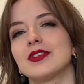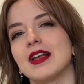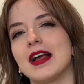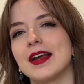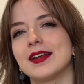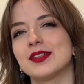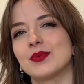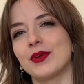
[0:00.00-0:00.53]

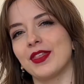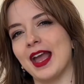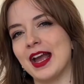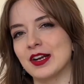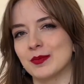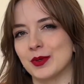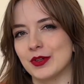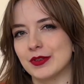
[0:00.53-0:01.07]
science with
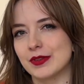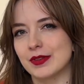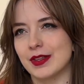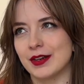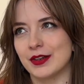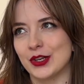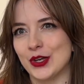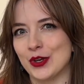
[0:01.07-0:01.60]
animals
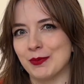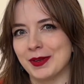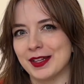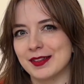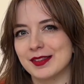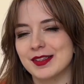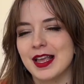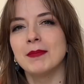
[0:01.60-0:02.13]
than humans.